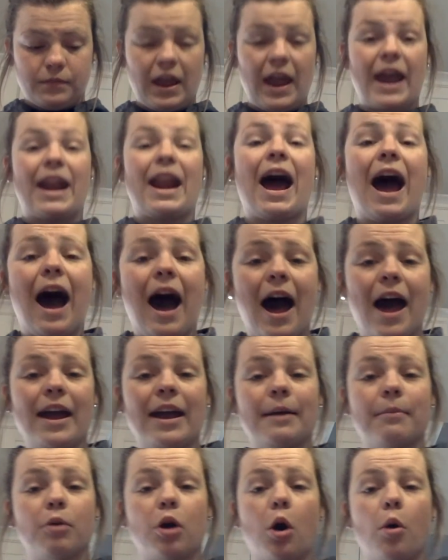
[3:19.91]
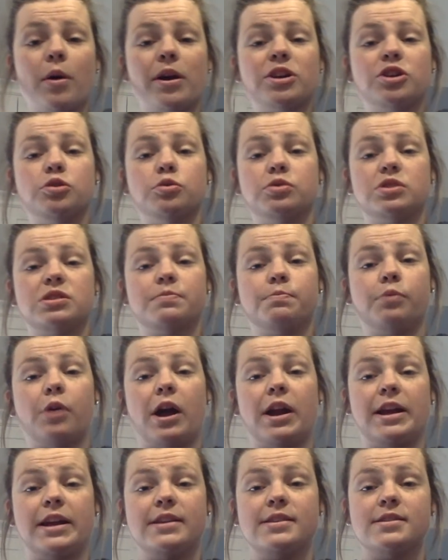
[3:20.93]
And I am going to
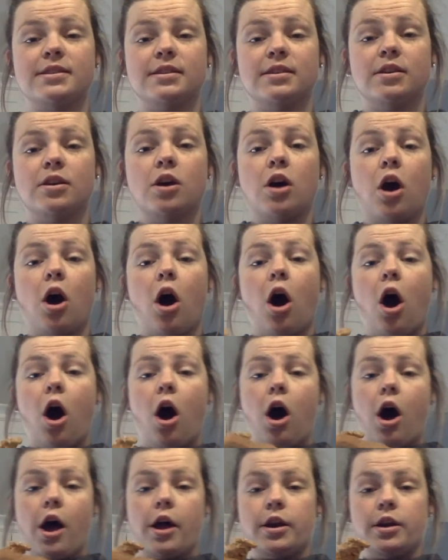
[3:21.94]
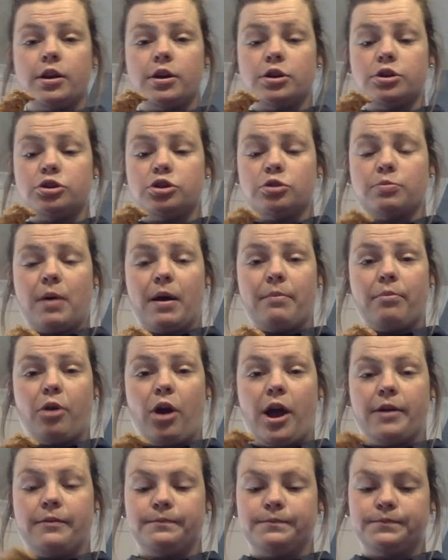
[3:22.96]
spread it on to my bread.